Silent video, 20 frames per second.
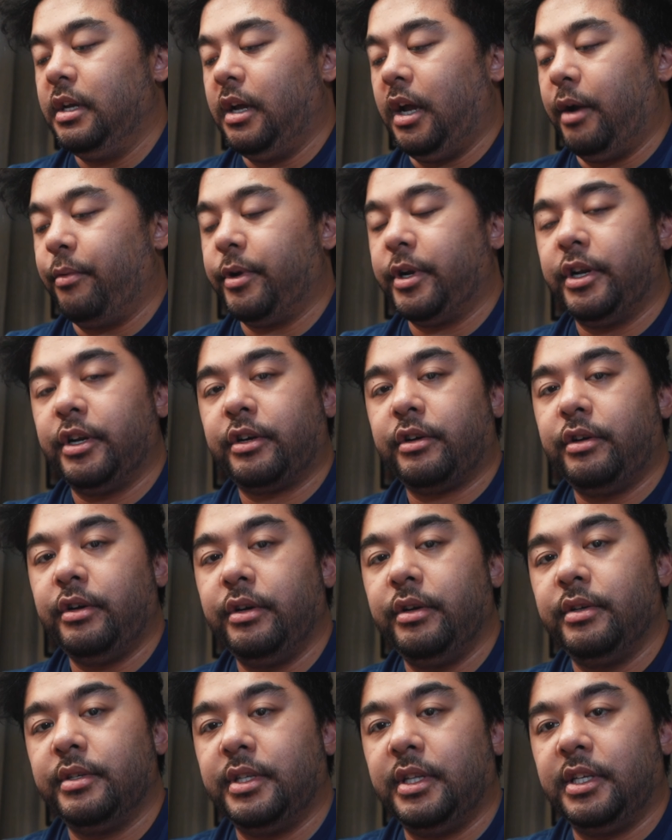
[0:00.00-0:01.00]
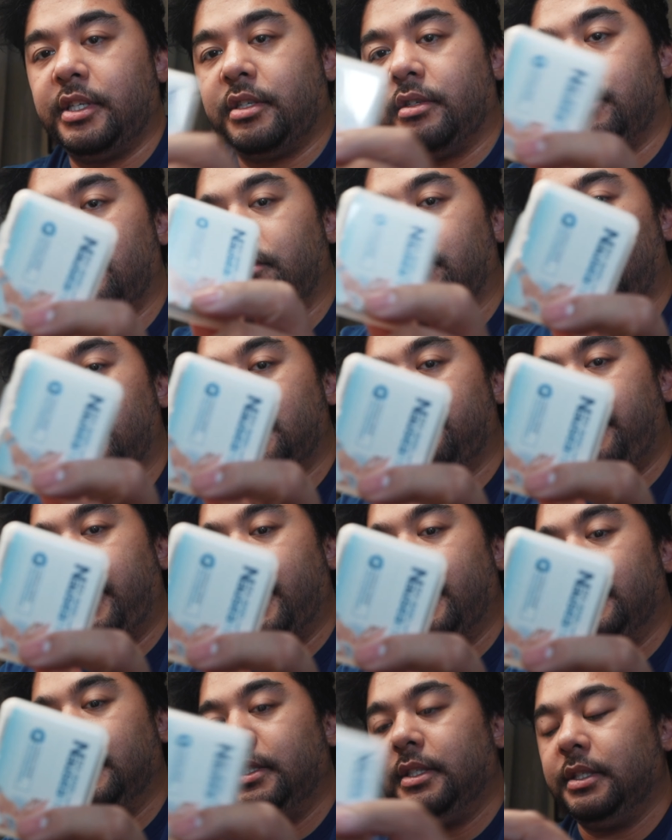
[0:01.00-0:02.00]
I went on a cruise and those little
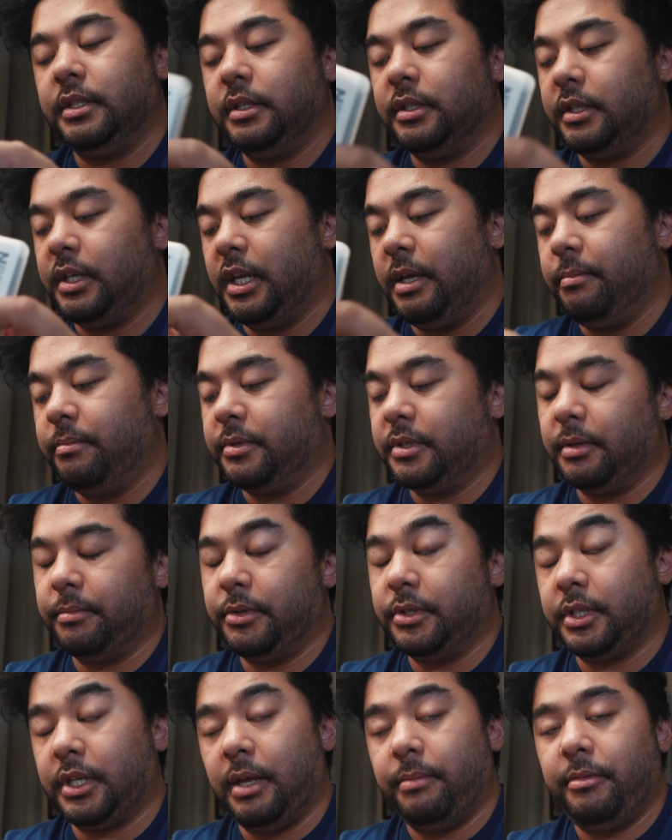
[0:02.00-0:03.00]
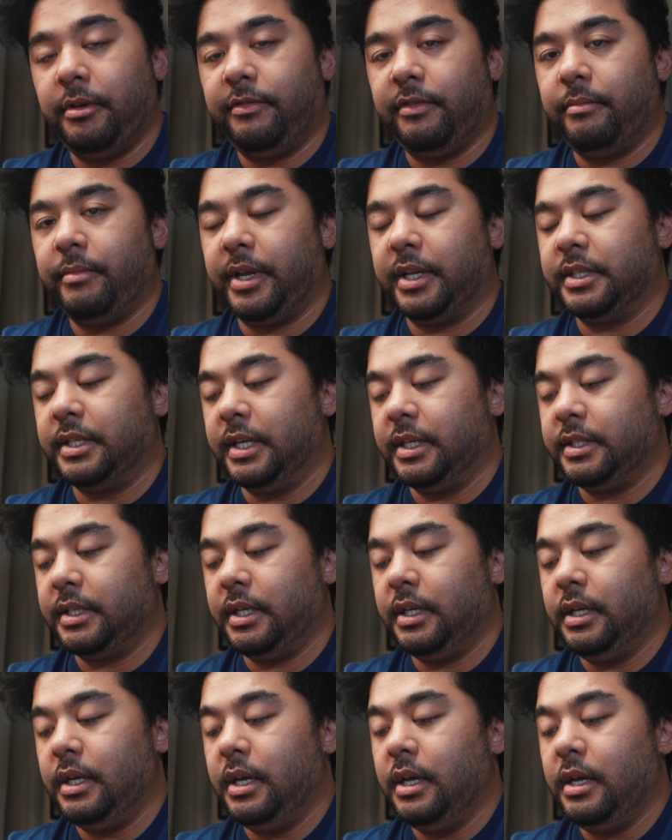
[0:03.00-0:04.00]
wristbands supposed to keep you from being dizzy.